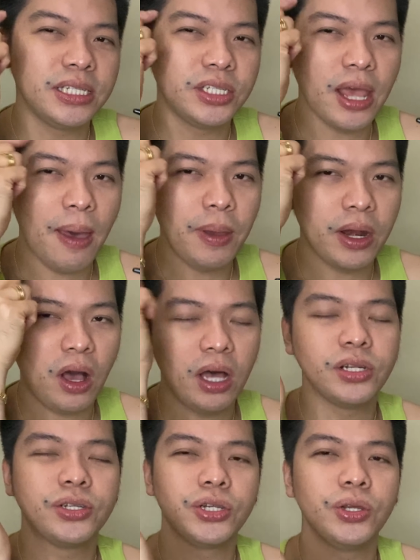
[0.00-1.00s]
dab it
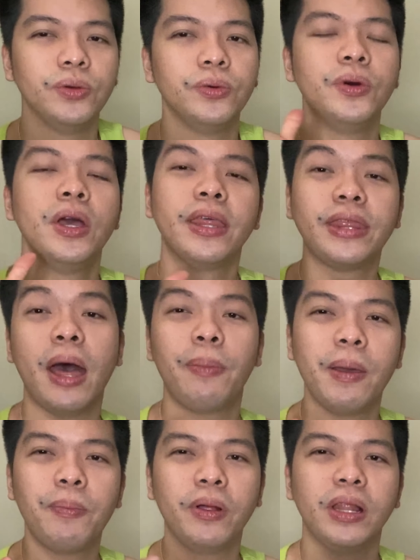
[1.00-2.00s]
onto that
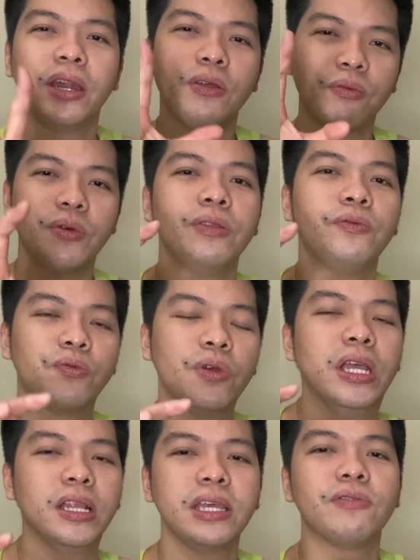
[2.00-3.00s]
pimple and it re
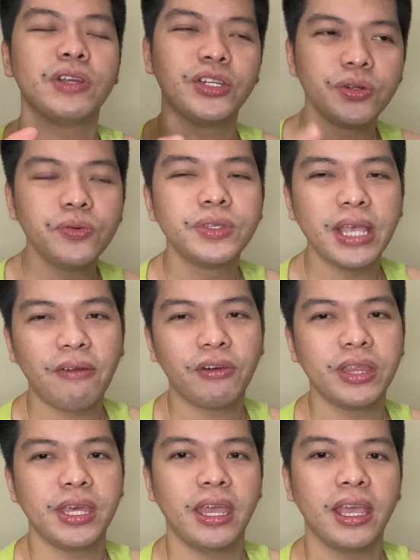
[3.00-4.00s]
really reduce
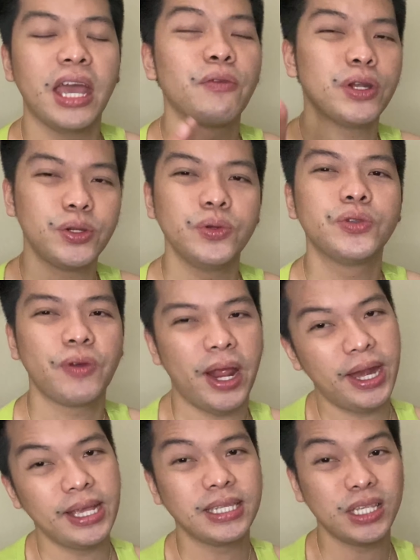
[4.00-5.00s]
everything and reduce
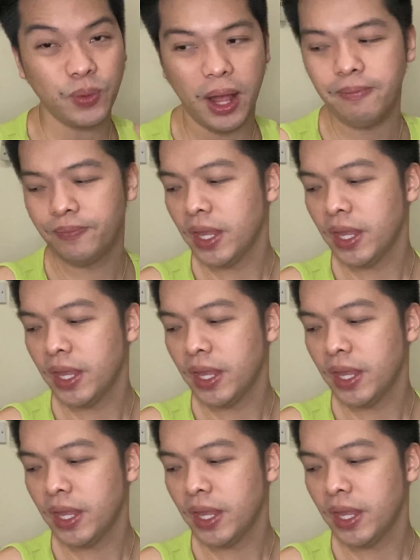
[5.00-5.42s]
redness as well.